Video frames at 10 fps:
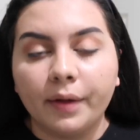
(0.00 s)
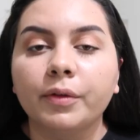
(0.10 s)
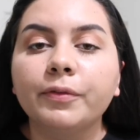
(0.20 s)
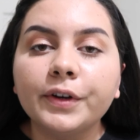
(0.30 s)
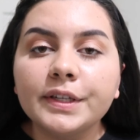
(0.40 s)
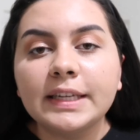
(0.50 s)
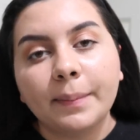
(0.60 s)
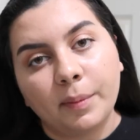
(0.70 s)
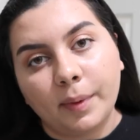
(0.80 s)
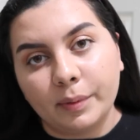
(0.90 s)
the first step
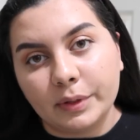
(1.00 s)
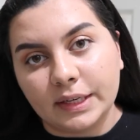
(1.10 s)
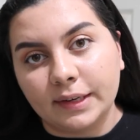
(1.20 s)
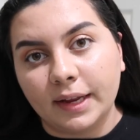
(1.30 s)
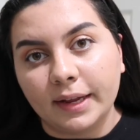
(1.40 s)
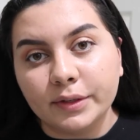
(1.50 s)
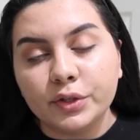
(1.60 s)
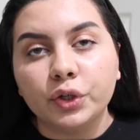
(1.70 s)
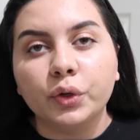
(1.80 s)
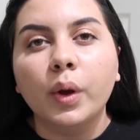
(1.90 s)
in my routine is
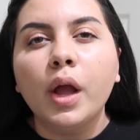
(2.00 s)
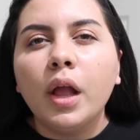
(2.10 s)
to